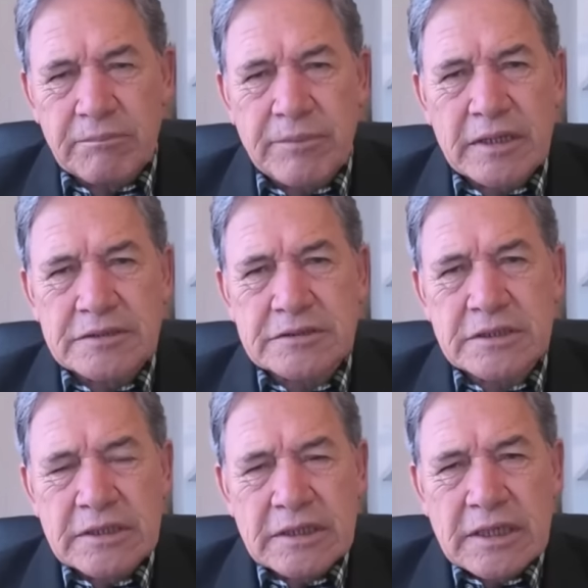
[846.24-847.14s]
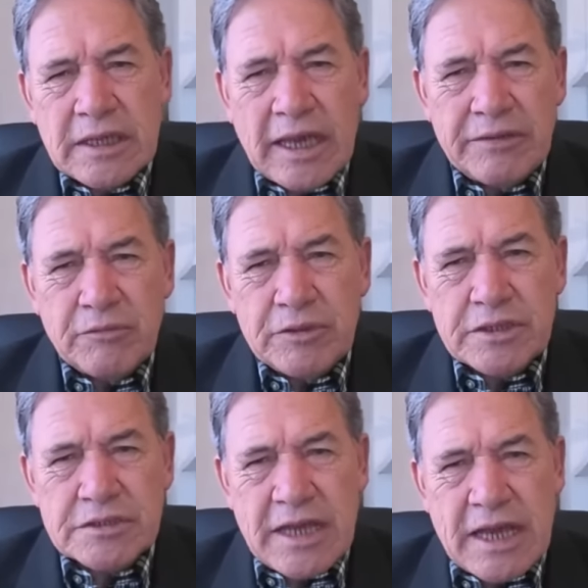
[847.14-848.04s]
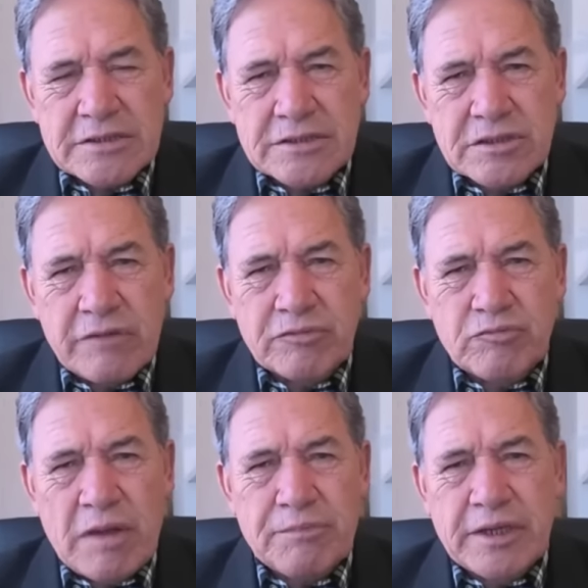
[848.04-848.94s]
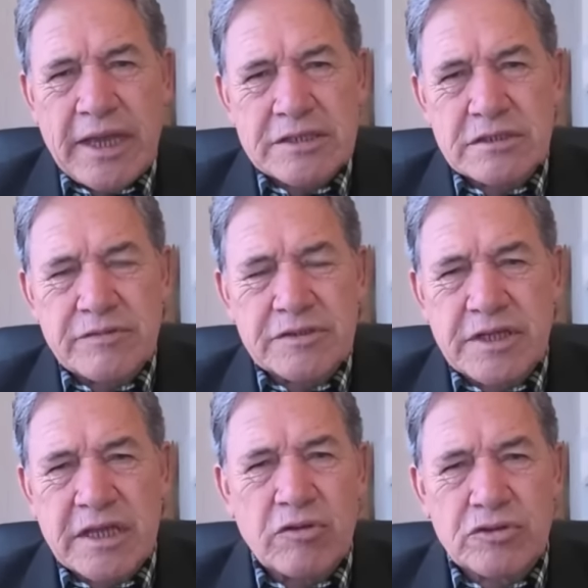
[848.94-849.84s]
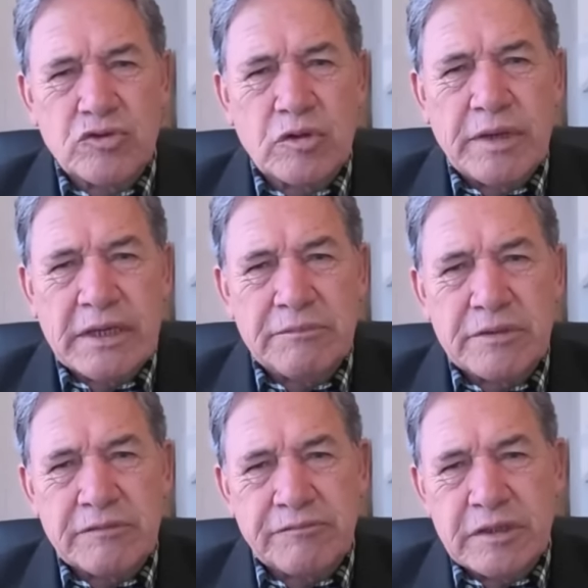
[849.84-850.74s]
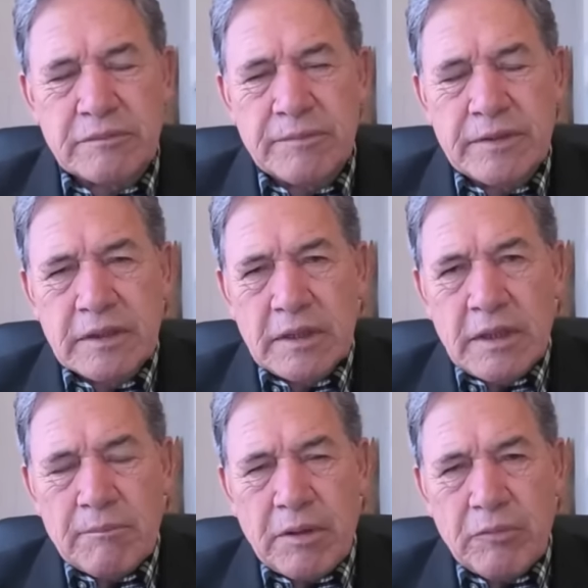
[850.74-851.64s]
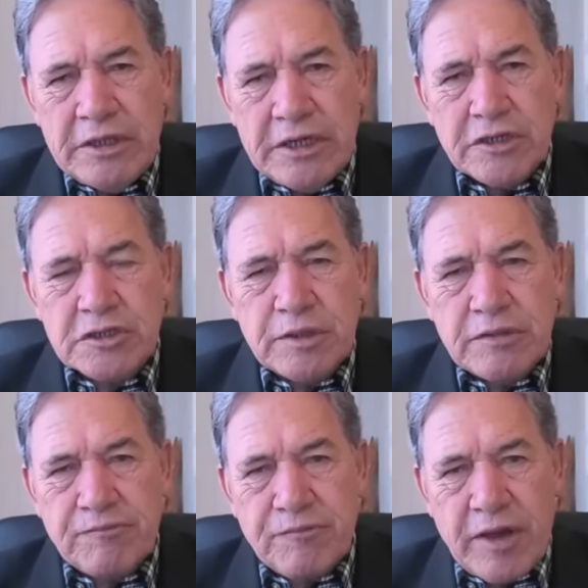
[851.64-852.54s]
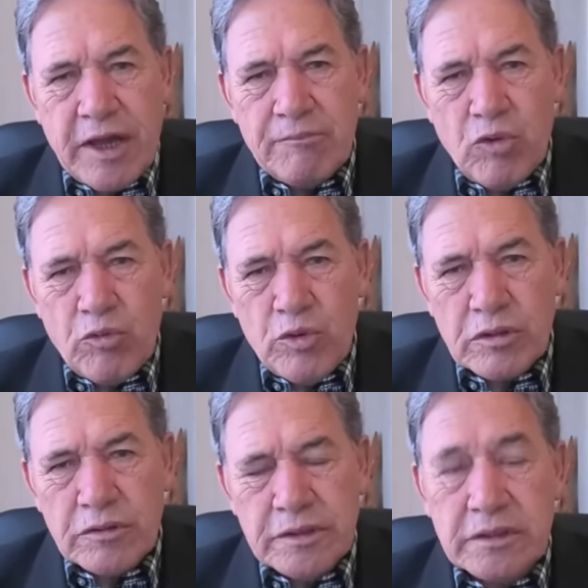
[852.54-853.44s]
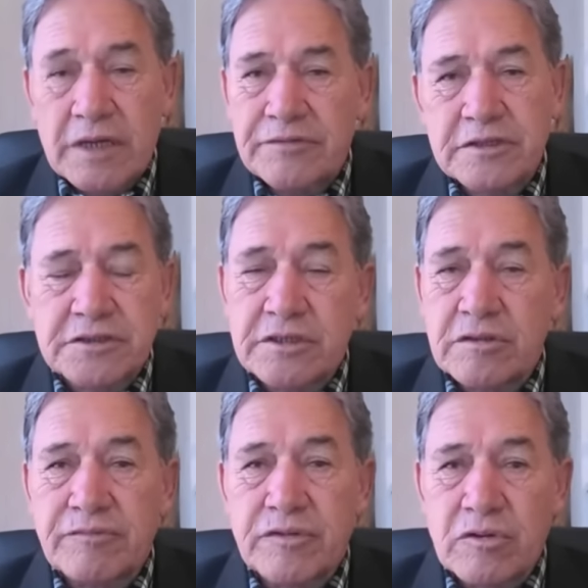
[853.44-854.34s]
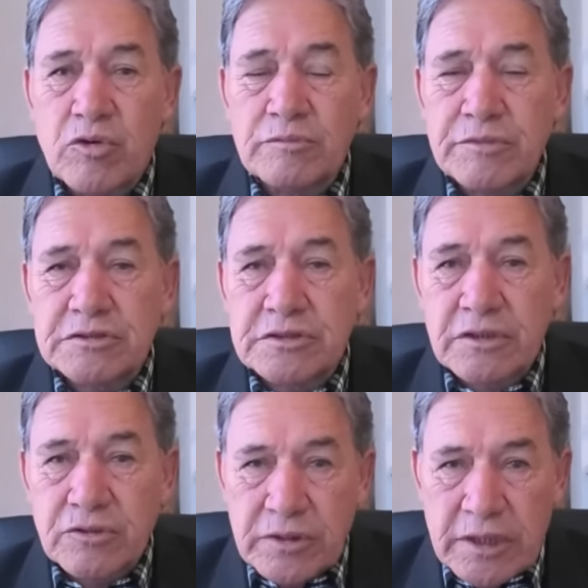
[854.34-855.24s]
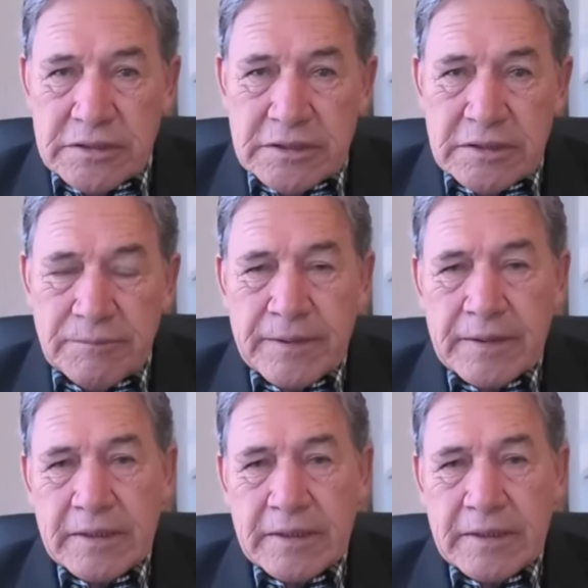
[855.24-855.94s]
unbalanced, and when the disaster is over, wiping your hands off and saying, oh, it's all about liberty and freedom. But we need to spend far more work on that. I think setting off the law commission is a good idea.